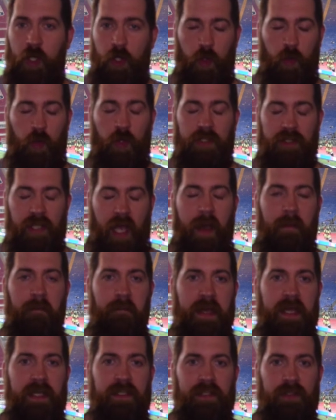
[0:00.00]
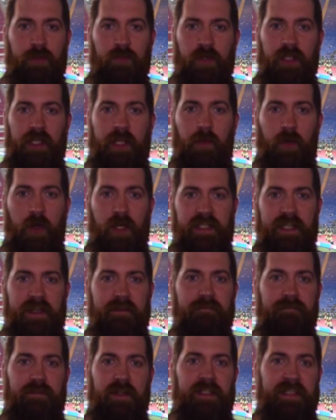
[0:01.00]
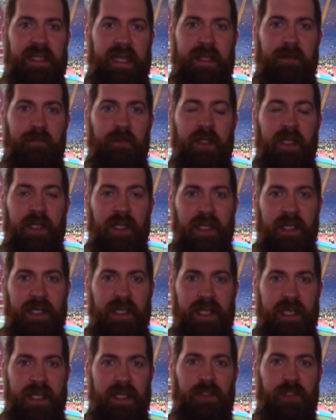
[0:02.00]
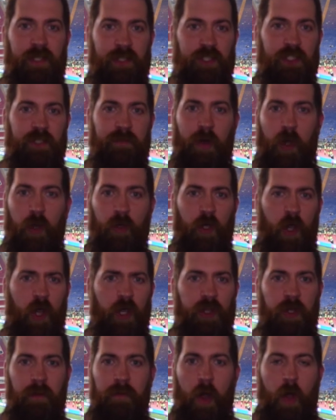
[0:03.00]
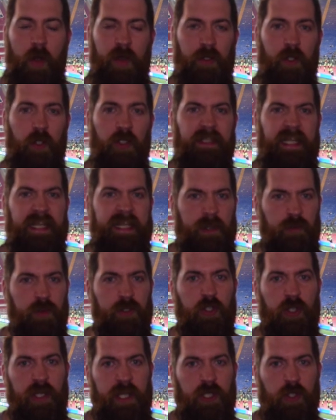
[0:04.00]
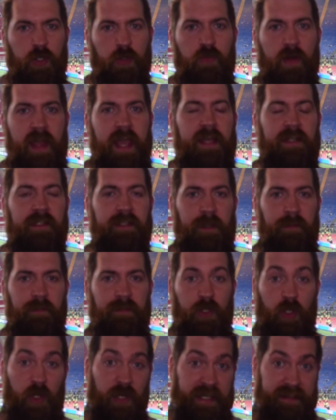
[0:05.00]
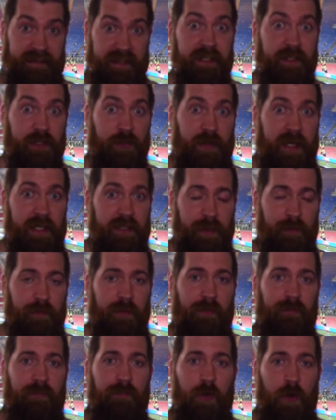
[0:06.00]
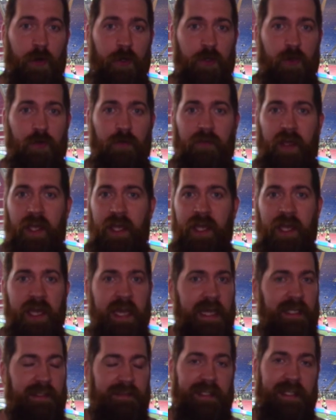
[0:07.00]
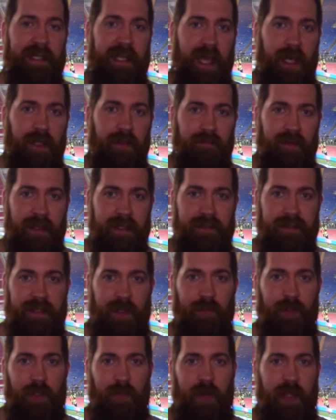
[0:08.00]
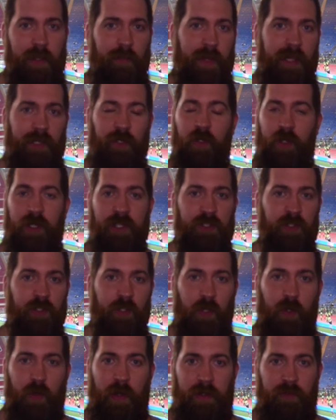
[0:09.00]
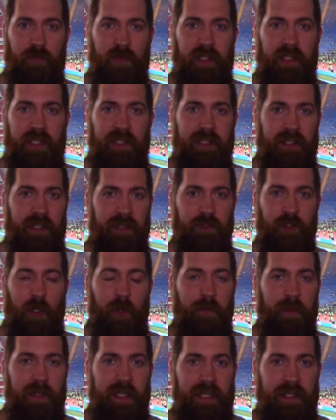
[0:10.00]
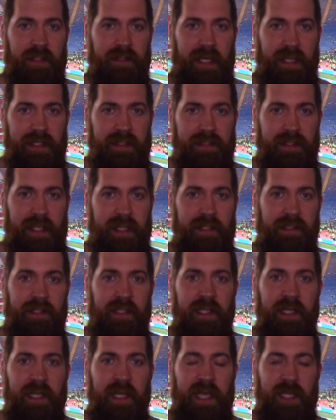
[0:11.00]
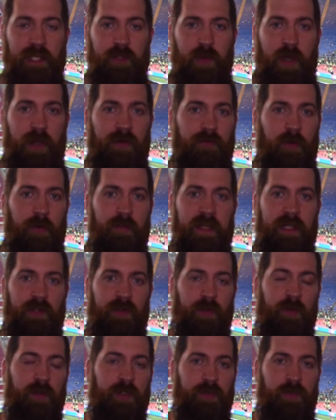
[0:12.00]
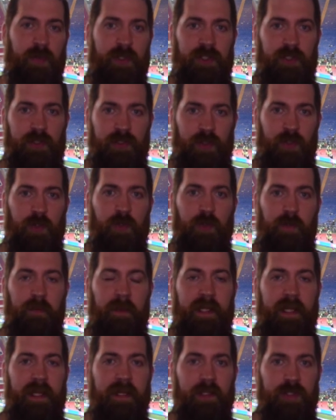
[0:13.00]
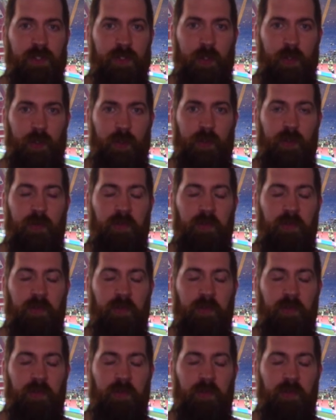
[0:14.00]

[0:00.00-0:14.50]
who was amazing, really was. Every time he touched the ball, got on the ball, it looked like he was going to create something, or he did create something for Juve. Dani Alves down the right wing got his goal and really kind of dominated that side as well. For me, those were the two players who